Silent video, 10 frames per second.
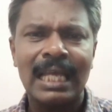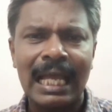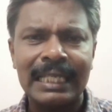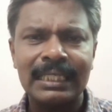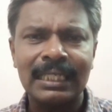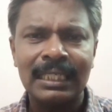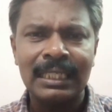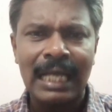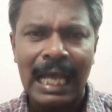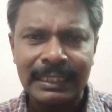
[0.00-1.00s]
and
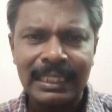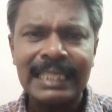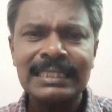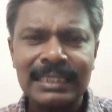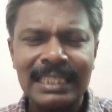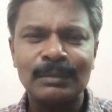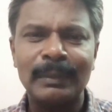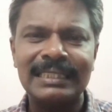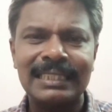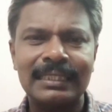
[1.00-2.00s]
analyze these
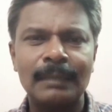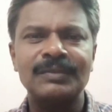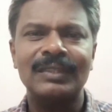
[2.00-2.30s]
basic terms